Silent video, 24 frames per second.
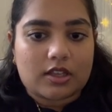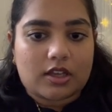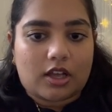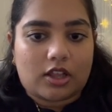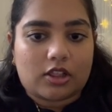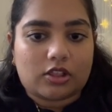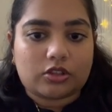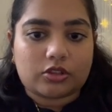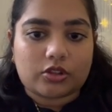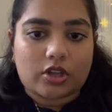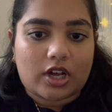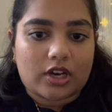a
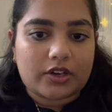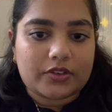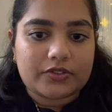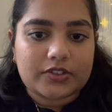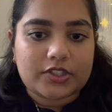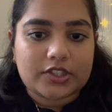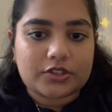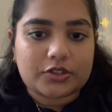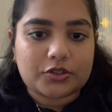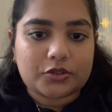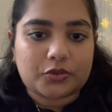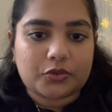lot of
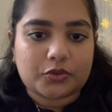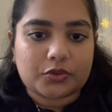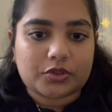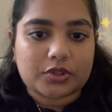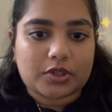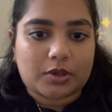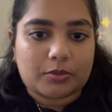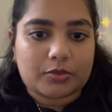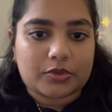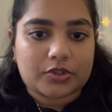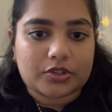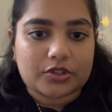teachers for
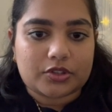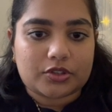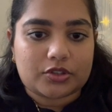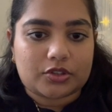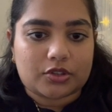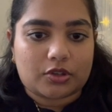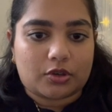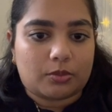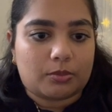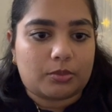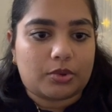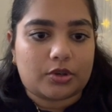some reason
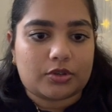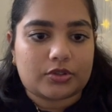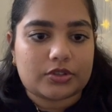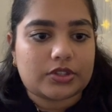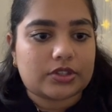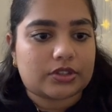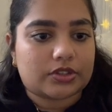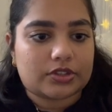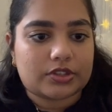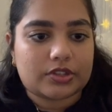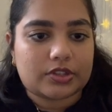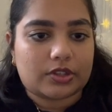don't post
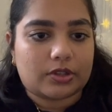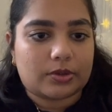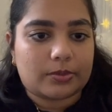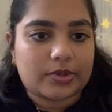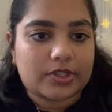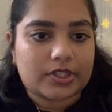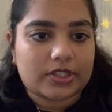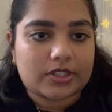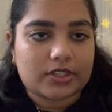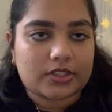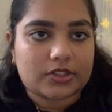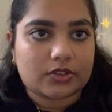their
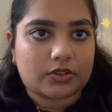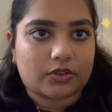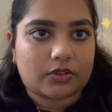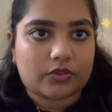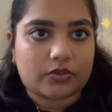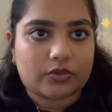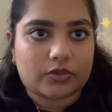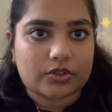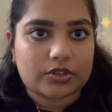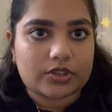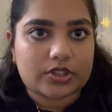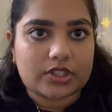syllabus until the
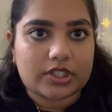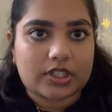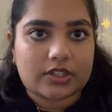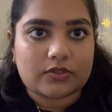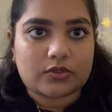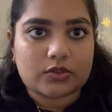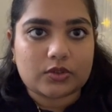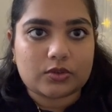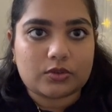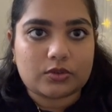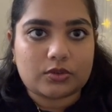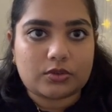first day of
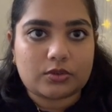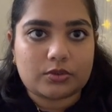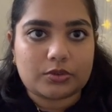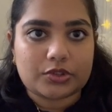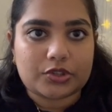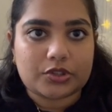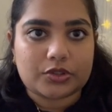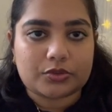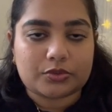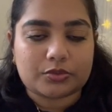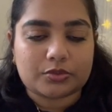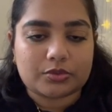school,
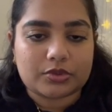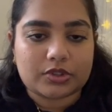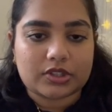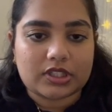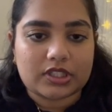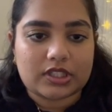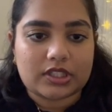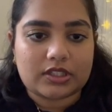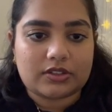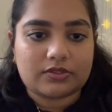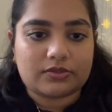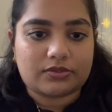which is
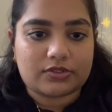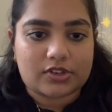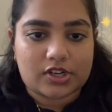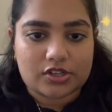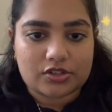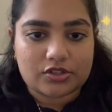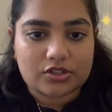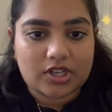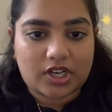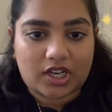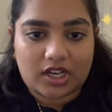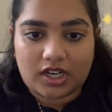really
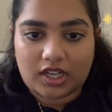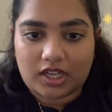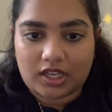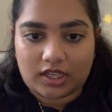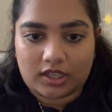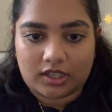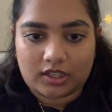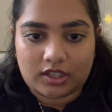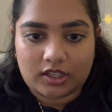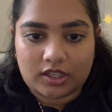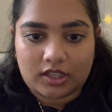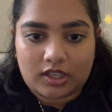
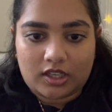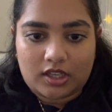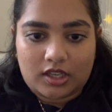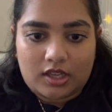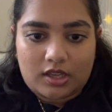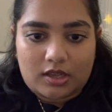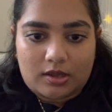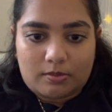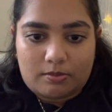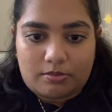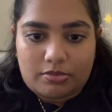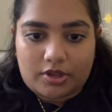frustrating,
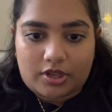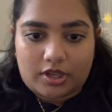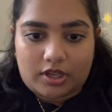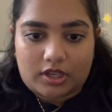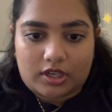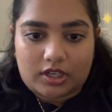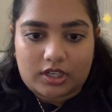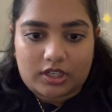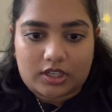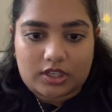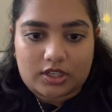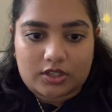
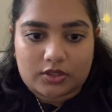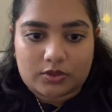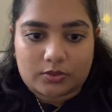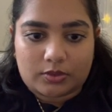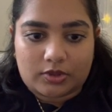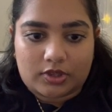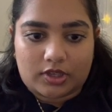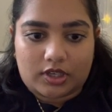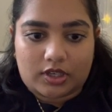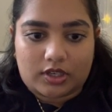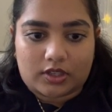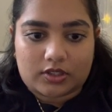but it is
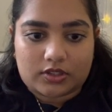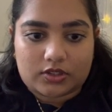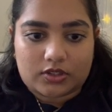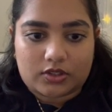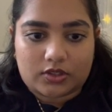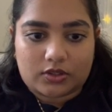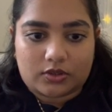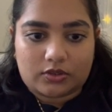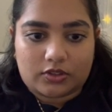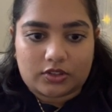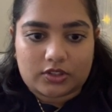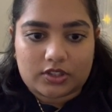what it is.
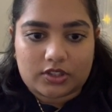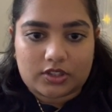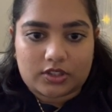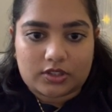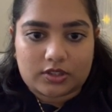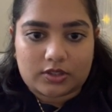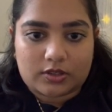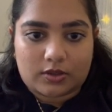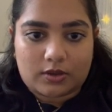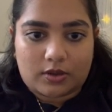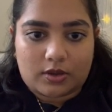So this is